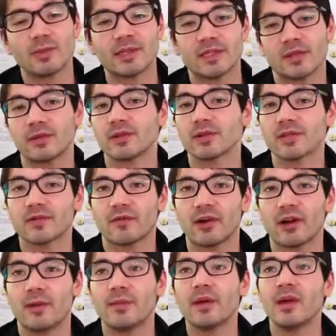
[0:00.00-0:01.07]
materials
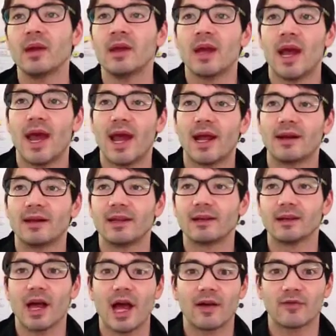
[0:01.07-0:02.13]
from, and
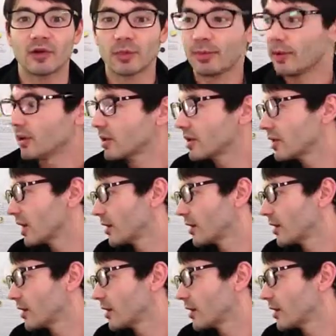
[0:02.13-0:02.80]
it'll have your book.